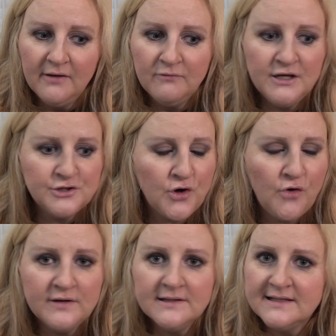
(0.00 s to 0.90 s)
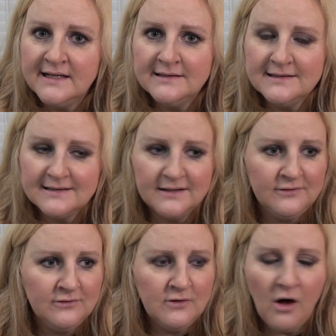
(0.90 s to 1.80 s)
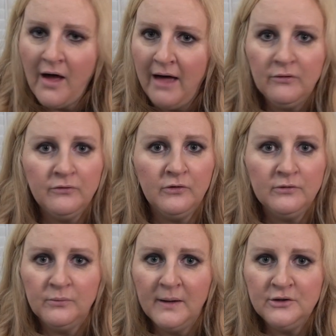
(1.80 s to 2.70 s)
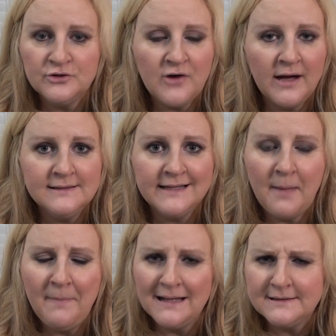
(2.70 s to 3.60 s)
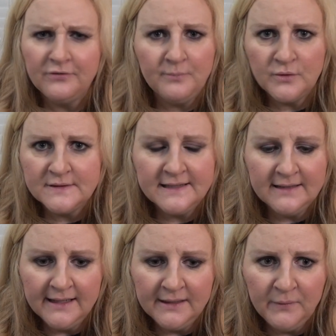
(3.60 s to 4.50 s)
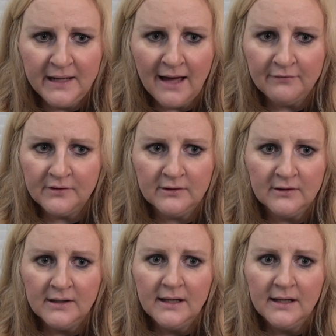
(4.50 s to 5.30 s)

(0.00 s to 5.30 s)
reassurance is not helpful when you're trying to get better from OCD. We have to